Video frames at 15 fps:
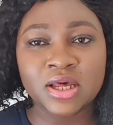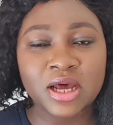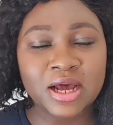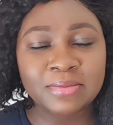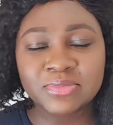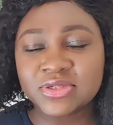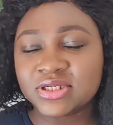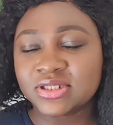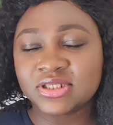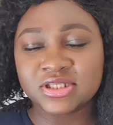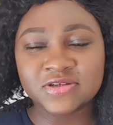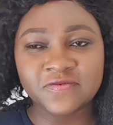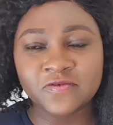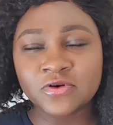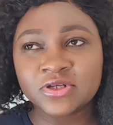This is
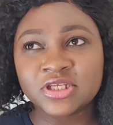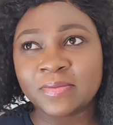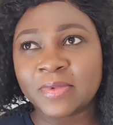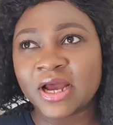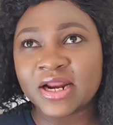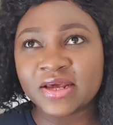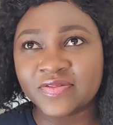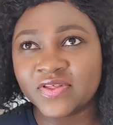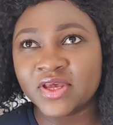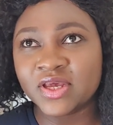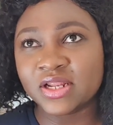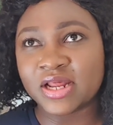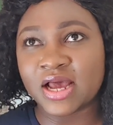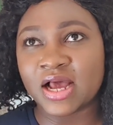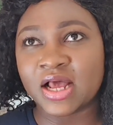the first time, and I
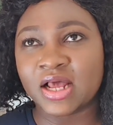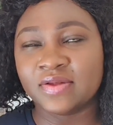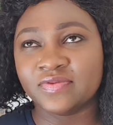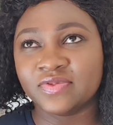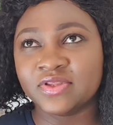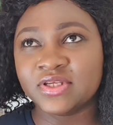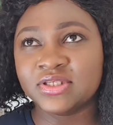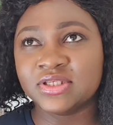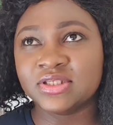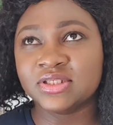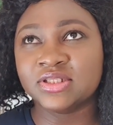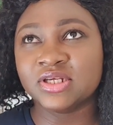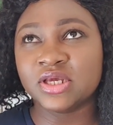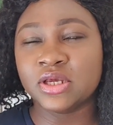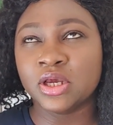think that this is
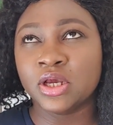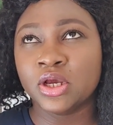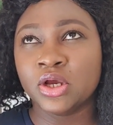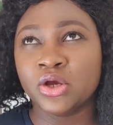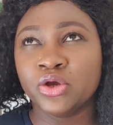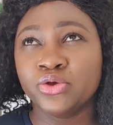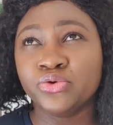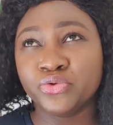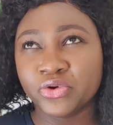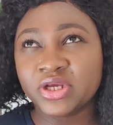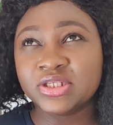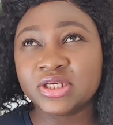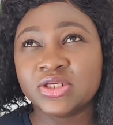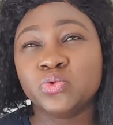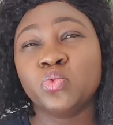the
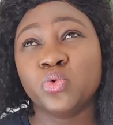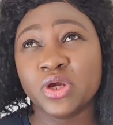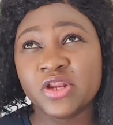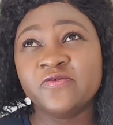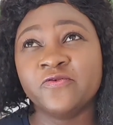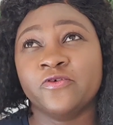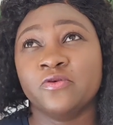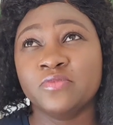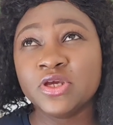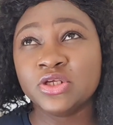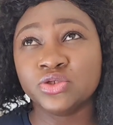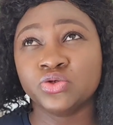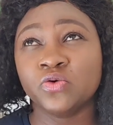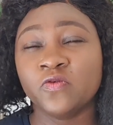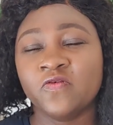greatest win for me
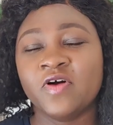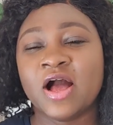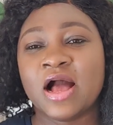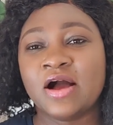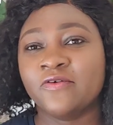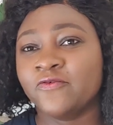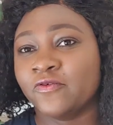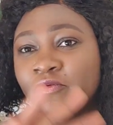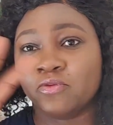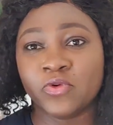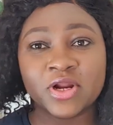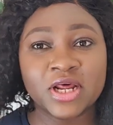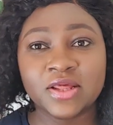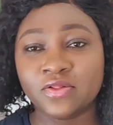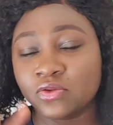so far
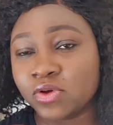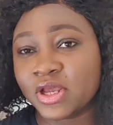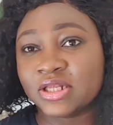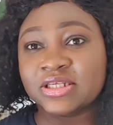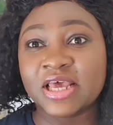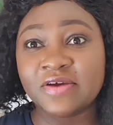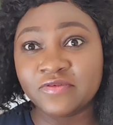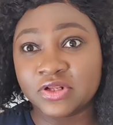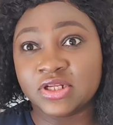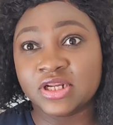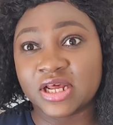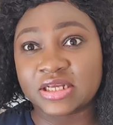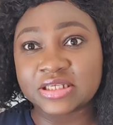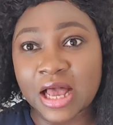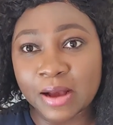when I look at everything
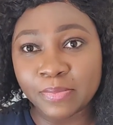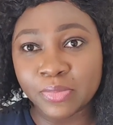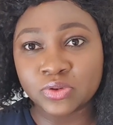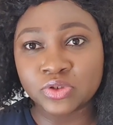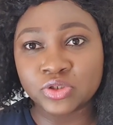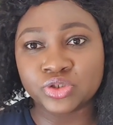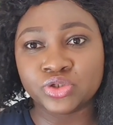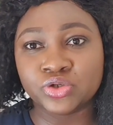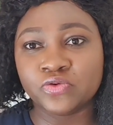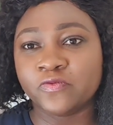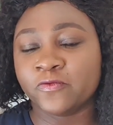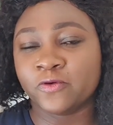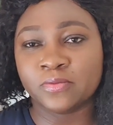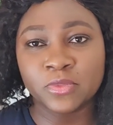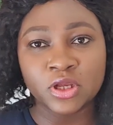that's happened,
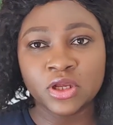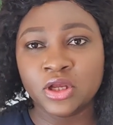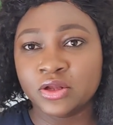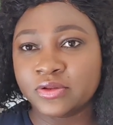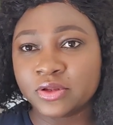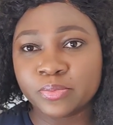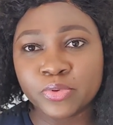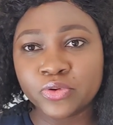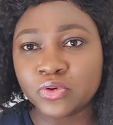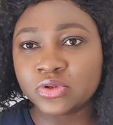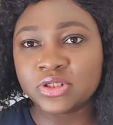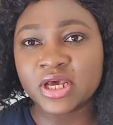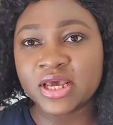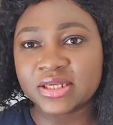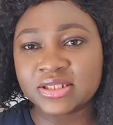from the
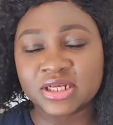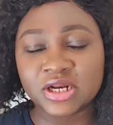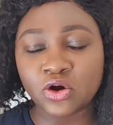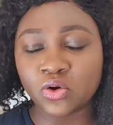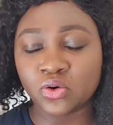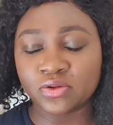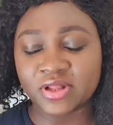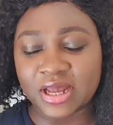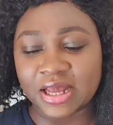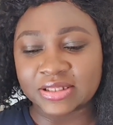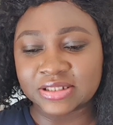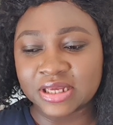protests and all that.